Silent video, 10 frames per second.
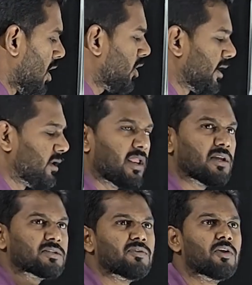Okay,
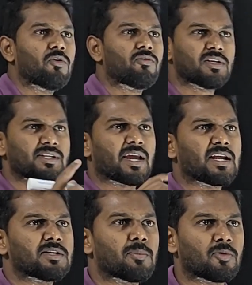next we'll go for the
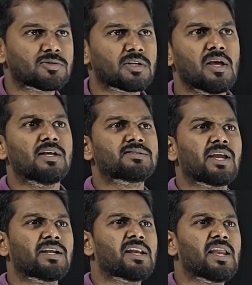second sub question.
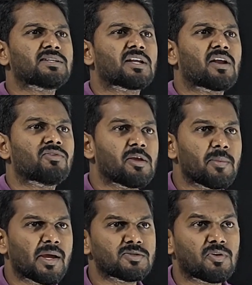State the nature of the
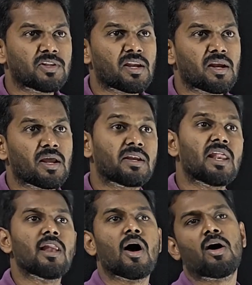image, whether
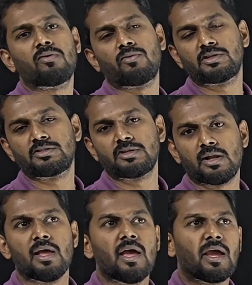real or
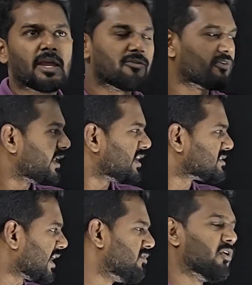virtual. If it is
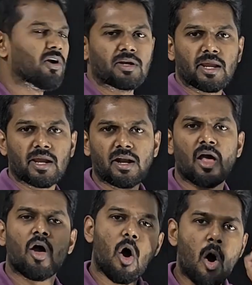inverted,
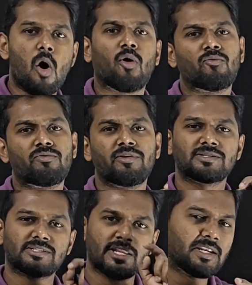
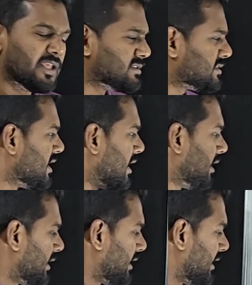obviously it is
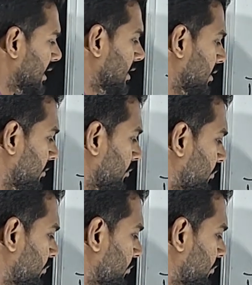real.